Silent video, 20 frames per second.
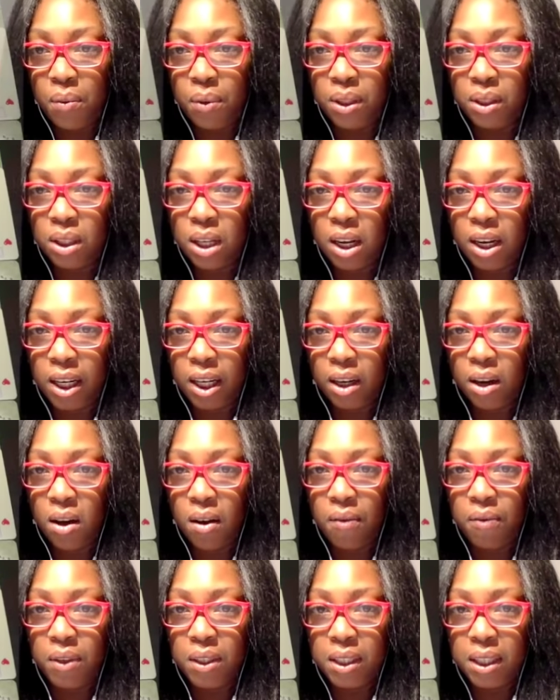was a lot of
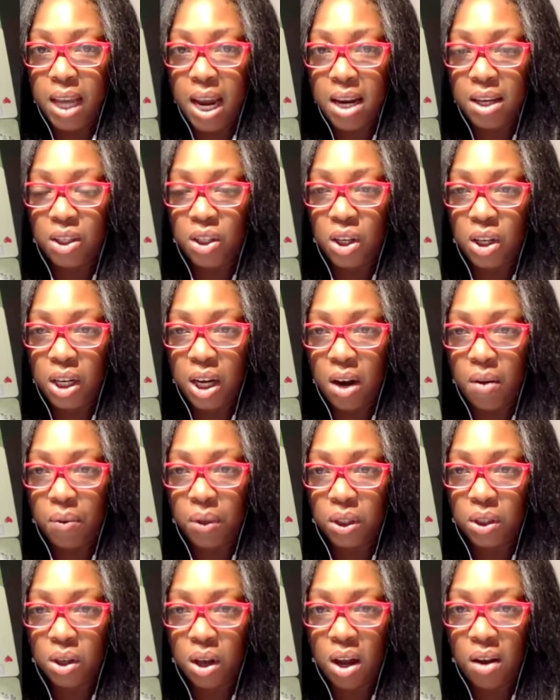conversation, there
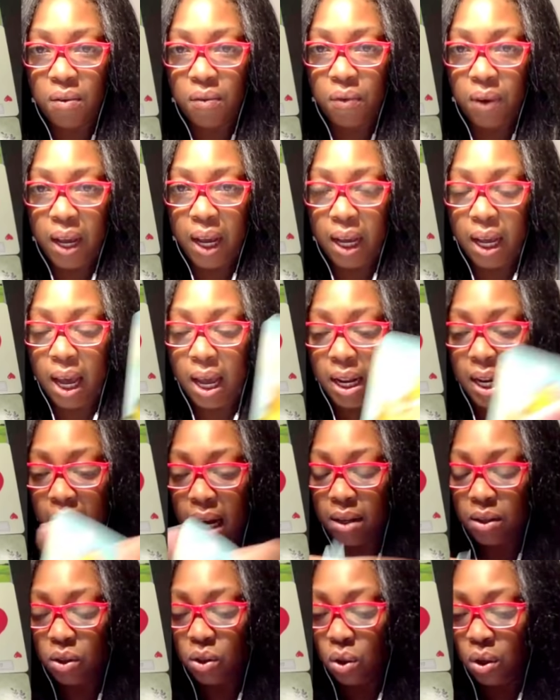was conflict and
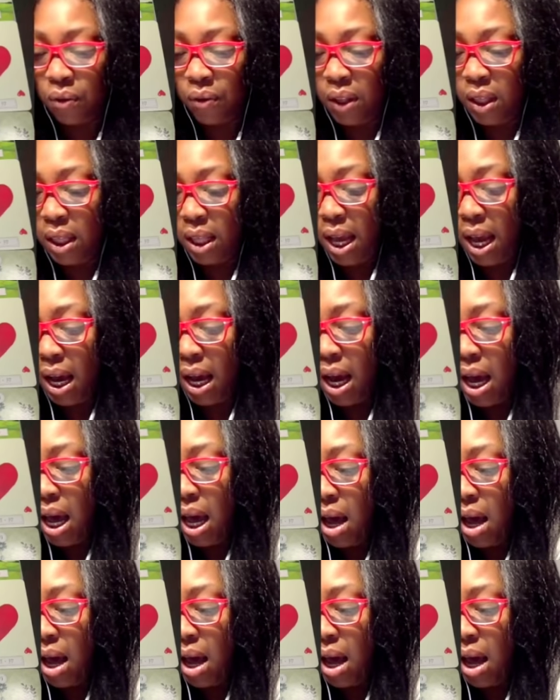that sort of a thing